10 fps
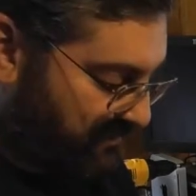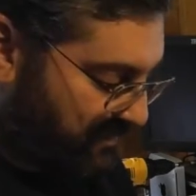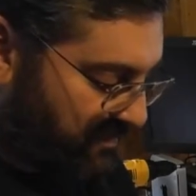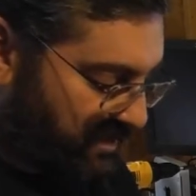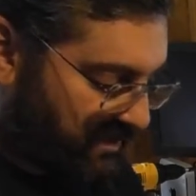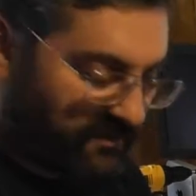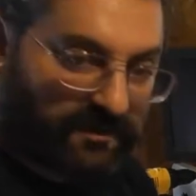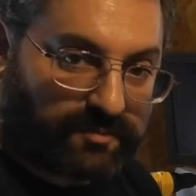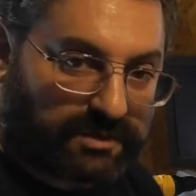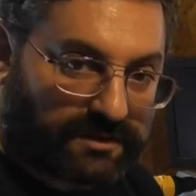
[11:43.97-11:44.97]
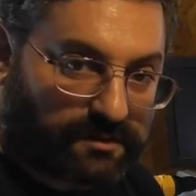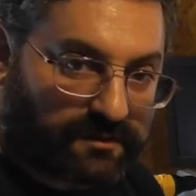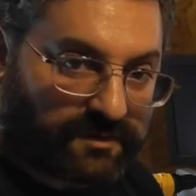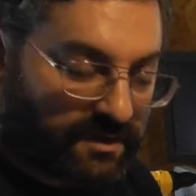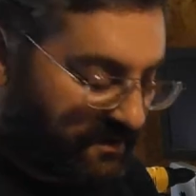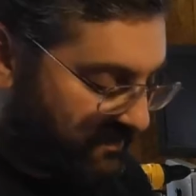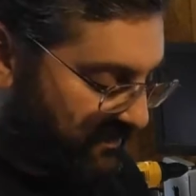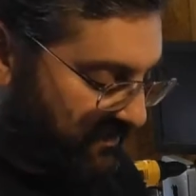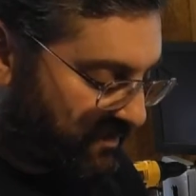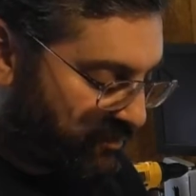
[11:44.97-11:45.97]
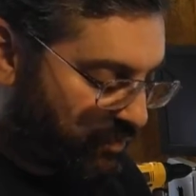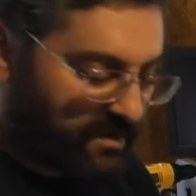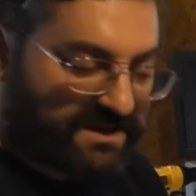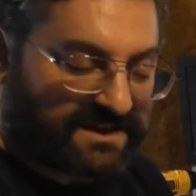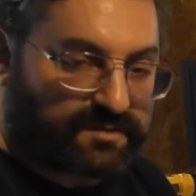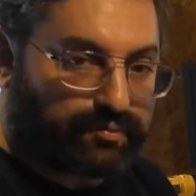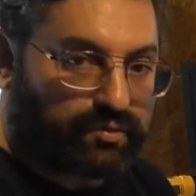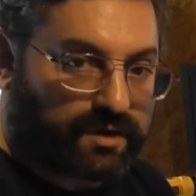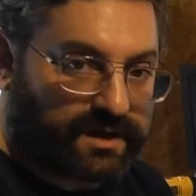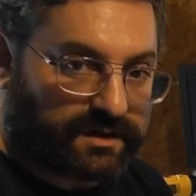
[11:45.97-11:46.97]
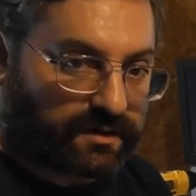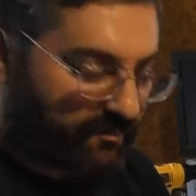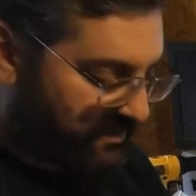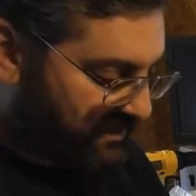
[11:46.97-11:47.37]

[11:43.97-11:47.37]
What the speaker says: you can get the side plate off. Now it's very important not to pry it up.